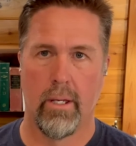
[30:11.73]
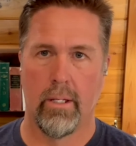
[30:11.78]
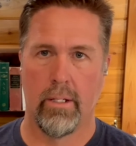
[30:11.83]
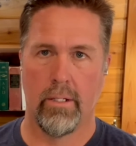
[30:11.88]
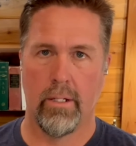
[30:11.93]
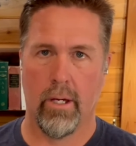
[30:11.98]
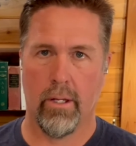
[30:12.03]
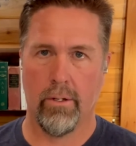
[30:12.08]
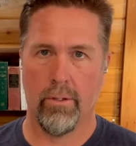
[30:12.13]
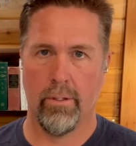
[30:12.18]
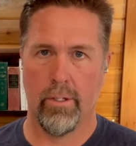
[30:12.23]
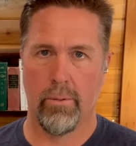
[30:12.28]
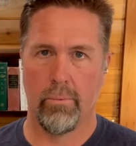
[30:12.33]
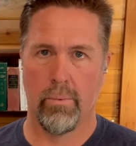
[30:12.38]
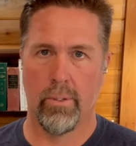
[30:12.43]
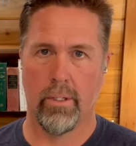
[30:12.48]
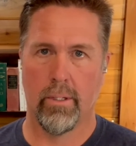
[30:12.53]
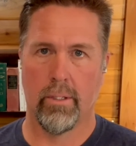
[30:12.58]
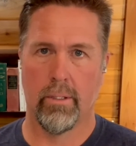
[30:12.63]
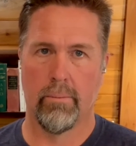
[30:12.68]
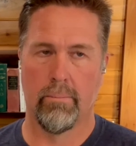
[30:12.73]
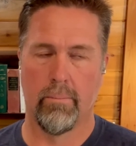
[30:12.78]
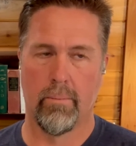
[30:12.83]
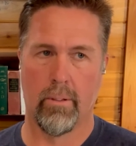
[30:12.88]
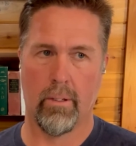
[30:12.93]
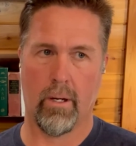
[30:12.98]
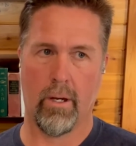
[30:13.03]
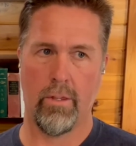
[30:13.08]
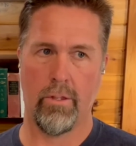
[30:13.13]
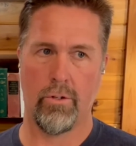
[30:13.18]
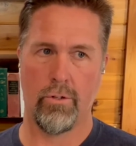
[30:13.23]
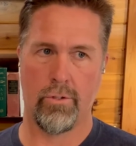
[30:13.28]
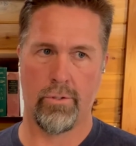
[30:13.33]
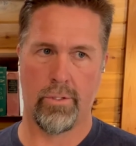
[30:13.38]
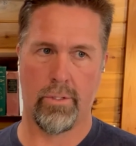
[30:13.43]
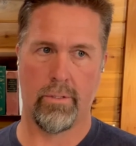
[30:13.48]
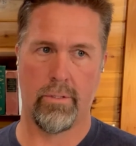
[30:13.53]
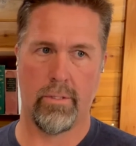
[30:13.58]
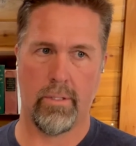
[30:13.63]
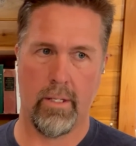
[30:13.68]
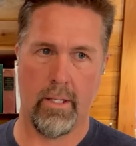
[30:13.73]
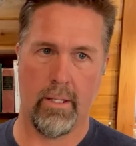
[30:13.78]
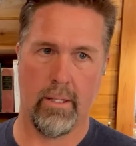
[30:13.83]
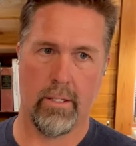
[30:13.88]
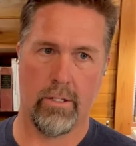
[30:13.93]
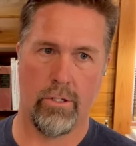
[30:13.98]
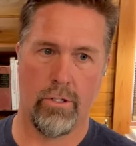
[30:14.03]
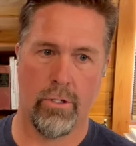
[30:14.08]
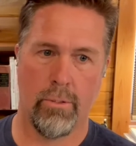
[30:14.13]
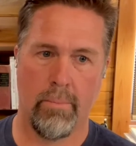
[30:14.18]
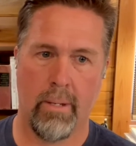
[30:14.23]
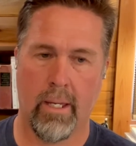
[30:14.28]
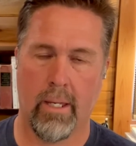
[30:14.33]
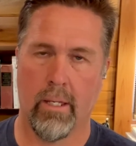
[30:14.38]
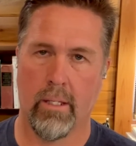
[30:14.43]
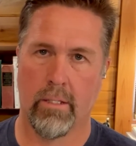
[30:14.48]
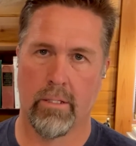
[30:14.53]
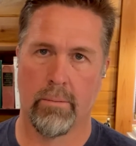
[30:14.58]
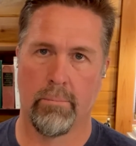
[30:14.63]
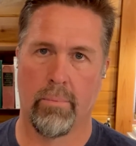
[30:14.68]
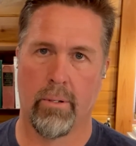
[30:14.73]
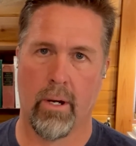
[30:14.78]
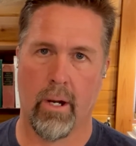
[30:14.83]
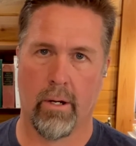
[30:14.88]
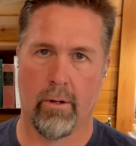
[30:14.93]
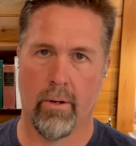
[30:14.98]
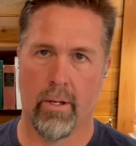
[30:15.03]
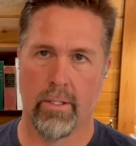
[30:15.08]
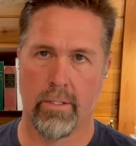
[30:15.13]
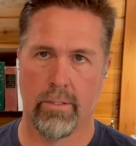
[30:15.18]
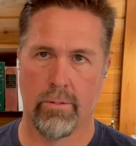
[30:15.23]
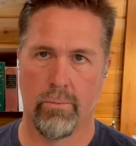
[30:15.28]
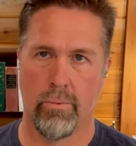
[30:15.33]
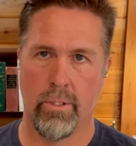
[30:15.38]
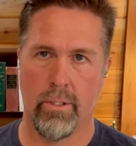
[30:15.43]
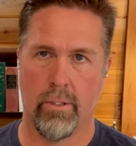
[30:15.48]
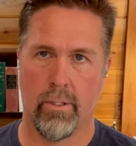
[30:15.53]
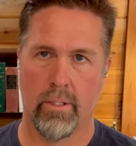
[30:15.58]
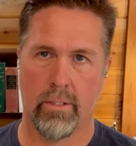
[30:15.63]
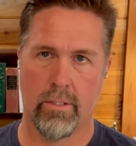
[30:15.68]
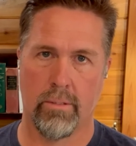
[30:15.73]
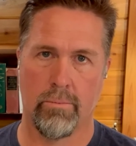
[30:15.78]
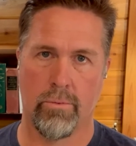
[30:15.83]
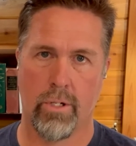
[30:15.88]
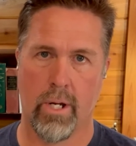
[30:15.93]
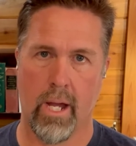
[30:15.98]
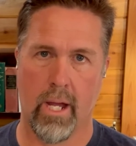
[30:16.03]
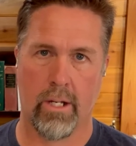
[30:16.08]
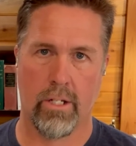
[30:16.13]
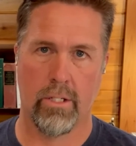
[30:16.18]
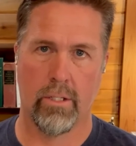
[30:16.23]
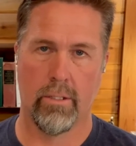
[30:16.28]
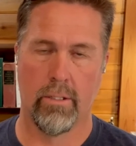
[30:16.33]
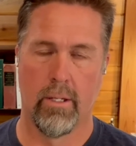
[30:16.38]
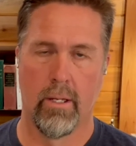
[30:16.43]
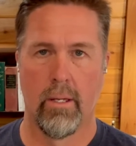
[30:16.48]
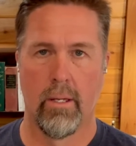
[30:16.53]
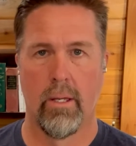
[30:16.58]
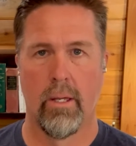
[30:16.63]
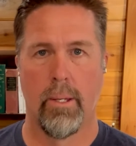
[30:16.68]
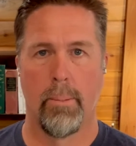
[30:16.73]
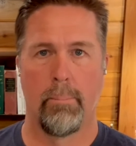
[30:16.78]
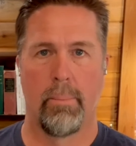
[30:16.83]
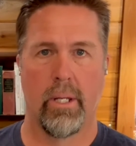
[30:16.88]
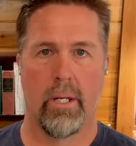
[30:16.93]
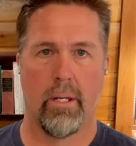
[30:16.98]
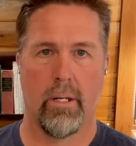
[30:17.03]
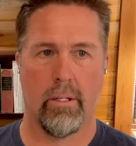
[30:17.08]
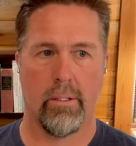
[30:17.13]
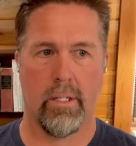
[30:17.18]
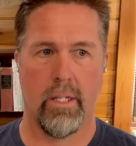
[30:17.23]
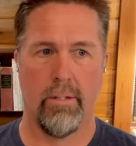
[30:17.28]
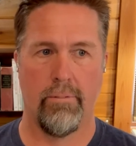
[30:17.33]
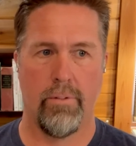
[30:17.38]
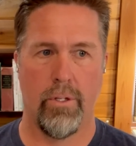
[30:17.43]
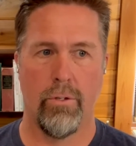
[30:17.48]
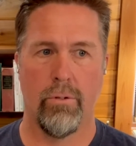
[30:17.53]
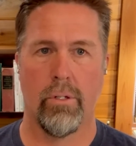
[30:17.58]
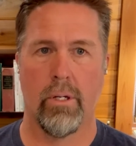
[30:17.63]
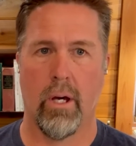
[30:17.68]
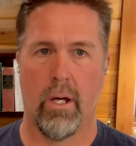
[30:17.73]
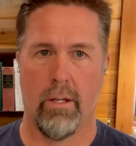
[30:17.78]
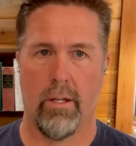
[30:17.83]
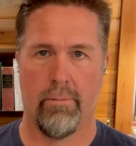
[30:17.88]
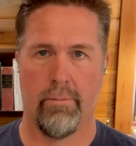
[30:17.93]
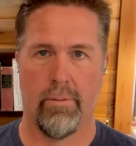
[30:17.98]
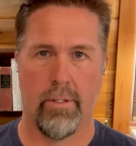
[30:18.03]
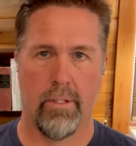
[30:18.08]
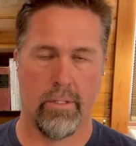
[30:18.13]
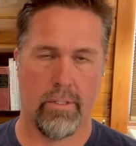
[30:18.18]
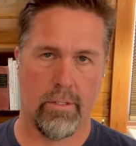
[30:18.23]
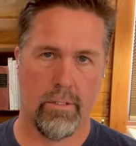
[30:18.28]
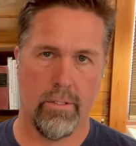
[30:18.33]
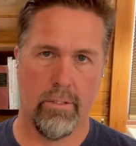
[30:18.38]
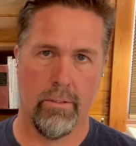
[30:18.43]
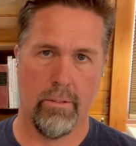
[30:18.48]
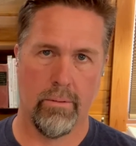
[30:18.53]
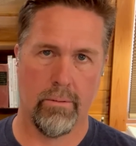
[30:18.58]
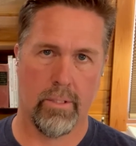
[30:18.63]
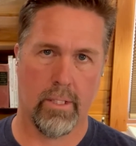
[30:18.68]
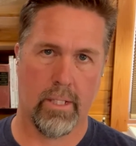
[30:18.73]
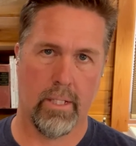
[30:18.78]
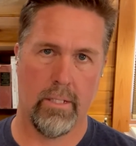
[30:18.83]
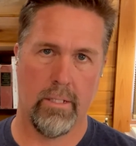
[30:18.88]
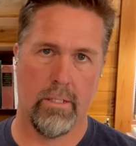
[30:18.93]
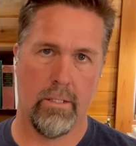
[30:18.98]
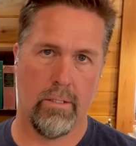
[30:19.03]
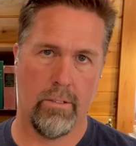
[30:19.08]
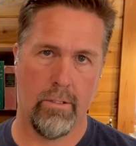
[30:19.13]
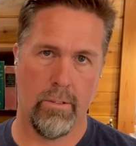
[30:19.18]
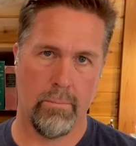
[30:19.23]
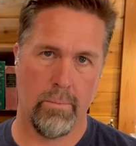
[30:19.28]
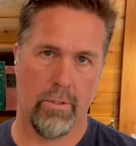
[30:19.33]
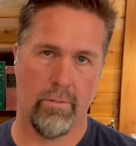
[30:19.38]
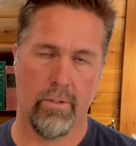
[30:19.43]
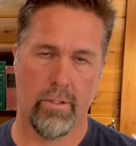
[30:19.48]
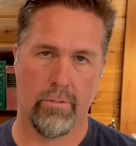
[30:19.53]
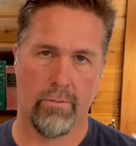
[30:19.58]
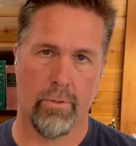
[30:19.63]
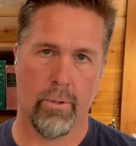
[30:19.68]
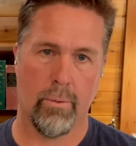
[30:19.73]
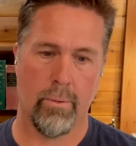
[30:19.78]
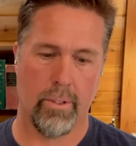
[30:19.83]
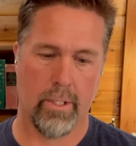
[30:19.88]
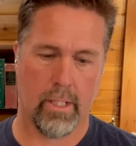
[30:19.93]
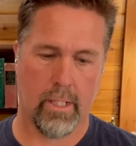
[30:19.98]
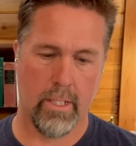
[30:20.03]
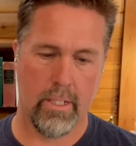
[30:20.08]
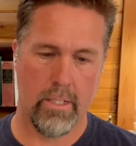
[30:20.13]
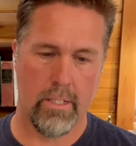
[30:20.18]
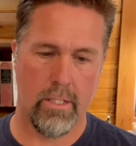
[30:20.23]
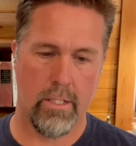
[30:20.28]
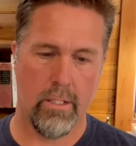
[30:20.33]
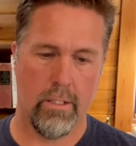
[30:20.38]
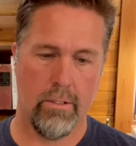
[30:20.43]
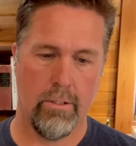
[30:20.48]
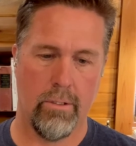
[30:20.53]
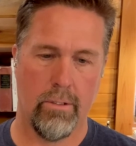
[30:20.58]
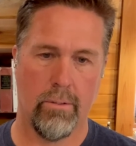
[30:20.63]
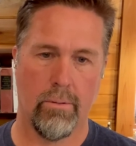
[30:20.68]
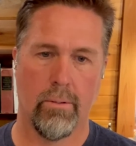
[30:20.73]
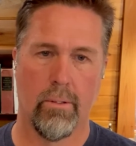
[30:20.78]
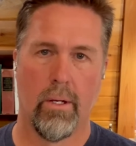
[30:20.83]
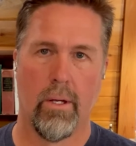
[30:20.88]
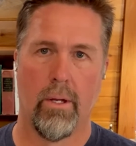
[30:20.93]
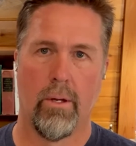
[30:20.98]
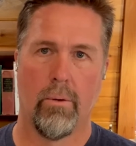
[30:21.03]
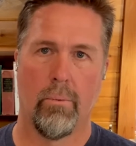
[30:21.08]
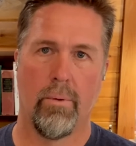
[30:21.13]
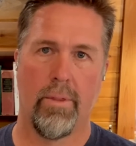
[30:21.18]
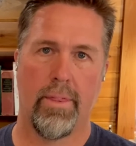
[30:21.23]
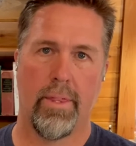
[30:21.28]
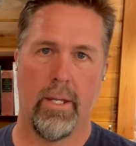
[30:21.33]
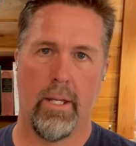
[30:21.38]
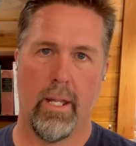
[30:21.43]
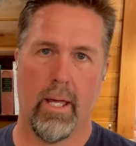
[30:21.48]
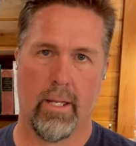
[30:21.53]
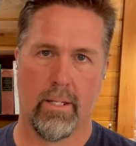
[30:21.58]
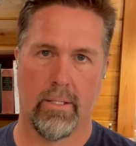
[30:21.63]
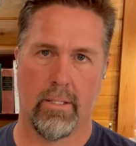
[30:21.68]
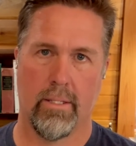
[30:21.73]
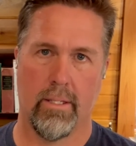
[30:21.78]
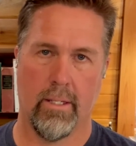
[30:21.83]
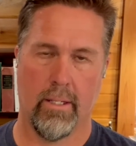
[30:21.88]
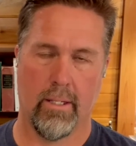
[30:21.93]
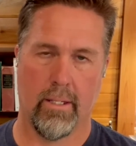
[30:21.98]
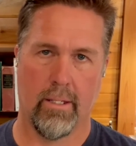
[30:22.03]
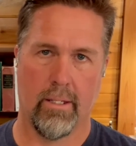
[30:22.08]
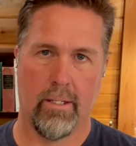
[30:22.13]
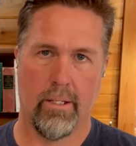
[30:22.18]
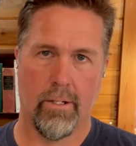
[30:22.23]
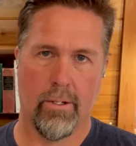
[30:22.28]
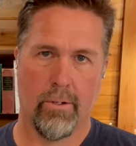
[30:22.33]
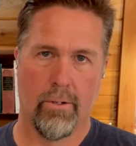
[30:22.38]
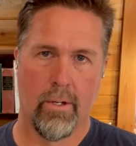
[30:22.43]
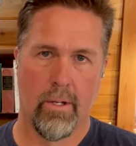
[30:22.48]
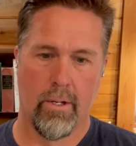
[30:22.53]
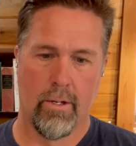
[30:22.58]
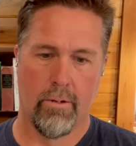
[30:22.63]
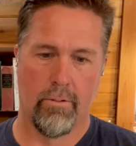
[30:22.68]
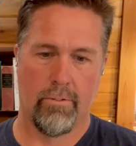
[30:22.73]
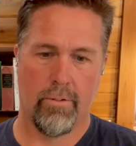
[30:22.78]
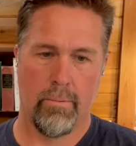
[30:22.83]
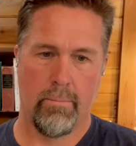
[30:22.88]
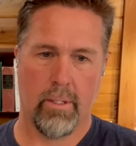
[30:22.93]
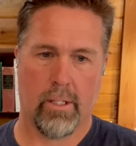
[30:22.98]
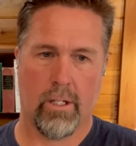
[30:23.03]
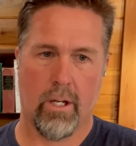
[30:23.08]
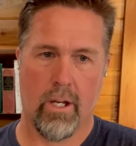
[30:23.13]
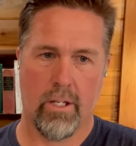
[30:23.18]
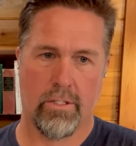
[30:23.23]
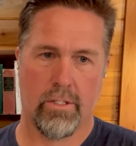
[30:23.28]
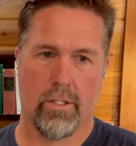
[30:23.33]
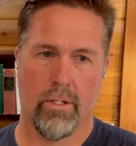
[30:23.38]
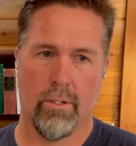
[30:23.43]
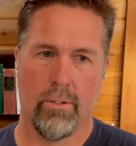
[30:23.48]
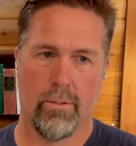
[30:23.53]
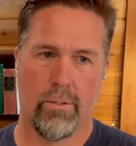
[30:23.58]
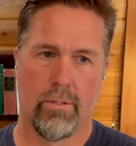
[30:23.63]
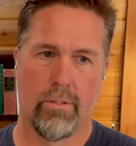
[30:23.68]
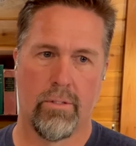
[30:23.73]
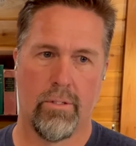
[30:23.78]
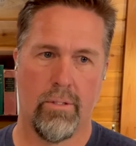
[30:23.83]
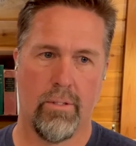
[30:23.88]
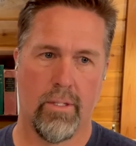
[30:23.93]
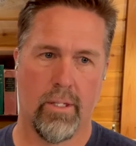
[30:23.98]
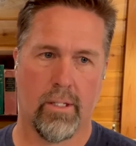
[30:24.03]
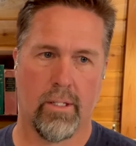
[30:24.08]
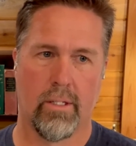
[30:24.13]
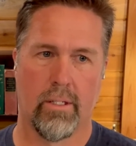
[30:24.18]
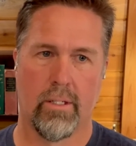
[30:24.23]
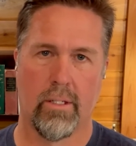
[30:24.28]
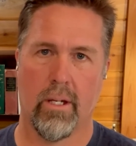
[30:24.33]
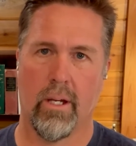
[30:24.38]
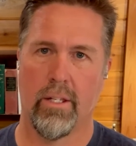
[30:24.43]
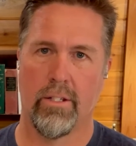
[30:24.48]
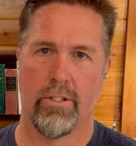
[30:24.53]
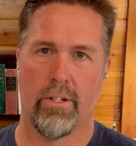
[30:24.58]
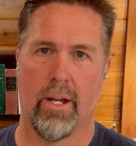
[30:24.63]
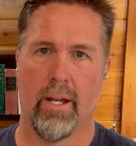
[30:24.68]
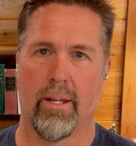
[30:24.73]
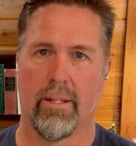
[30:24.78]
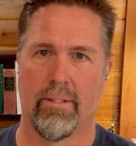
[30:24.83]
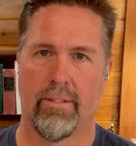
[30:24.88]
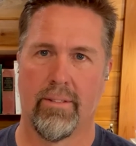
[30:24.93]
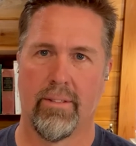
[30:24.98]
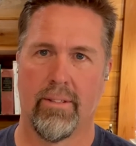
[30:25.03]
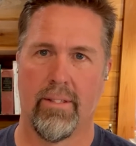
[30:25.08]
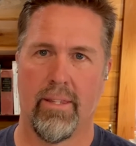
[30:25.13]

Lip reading: Not only will others see that you're making some progress when you get some traction, but it'll give you confidence too to continue moving forward, to continue with the next thing, from the cost codes to the contracts.